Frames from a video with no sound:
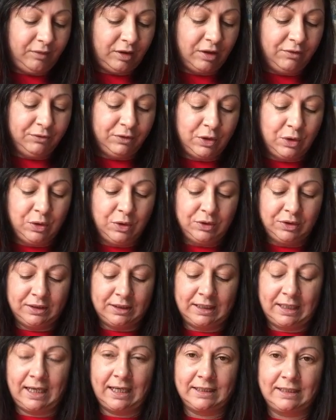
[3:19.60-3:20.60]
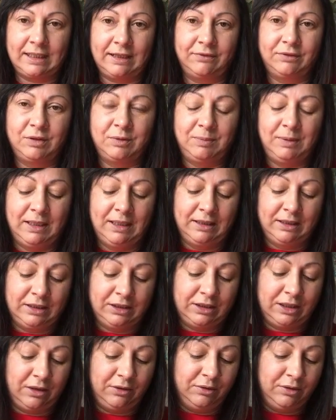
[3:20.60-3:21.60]
"Of course the cats have to be in the
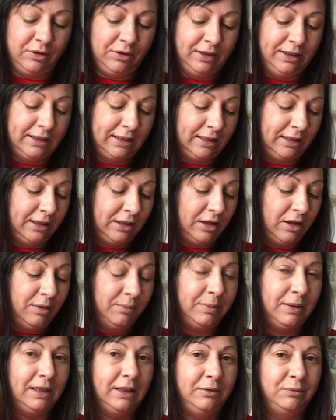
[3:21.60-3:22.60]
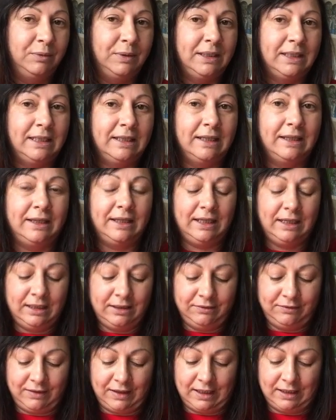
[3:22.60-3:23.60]
show," Connie said. "I can't believe we didn't think
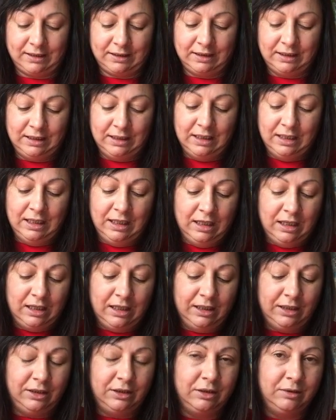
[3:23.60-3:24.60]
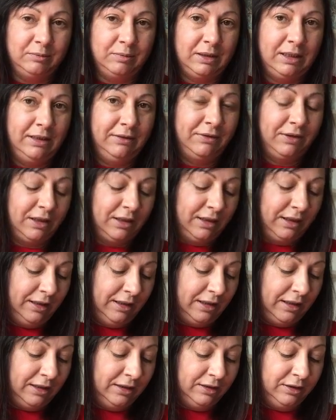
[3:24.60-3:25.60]
of it." I couldn't believe it
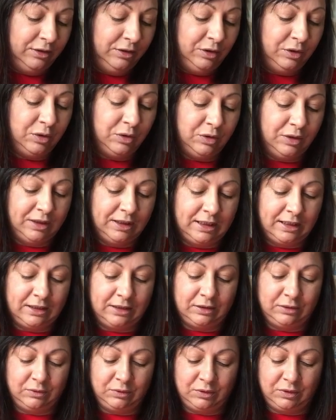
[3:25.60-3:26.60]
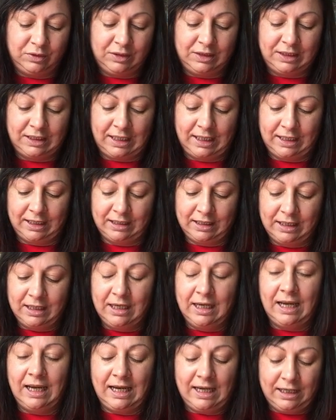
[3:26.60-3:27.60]
either. George did a sort of jig.
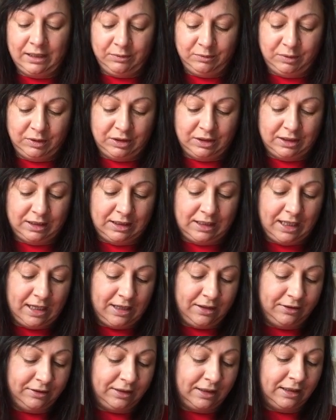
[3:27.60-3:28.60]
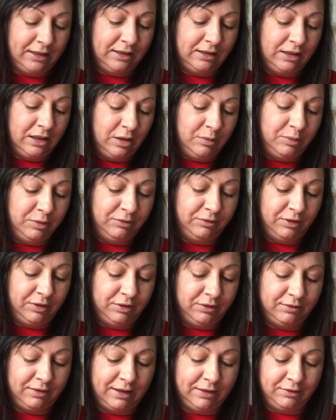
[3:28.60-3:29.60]
Hannah wished her tail, and Snowball
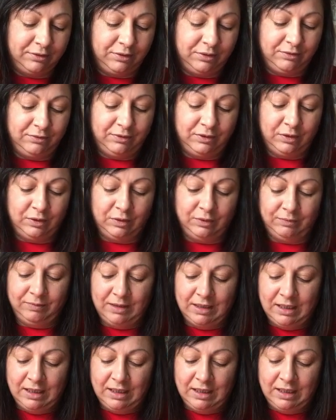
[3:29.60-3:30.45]
rolled around on the floor.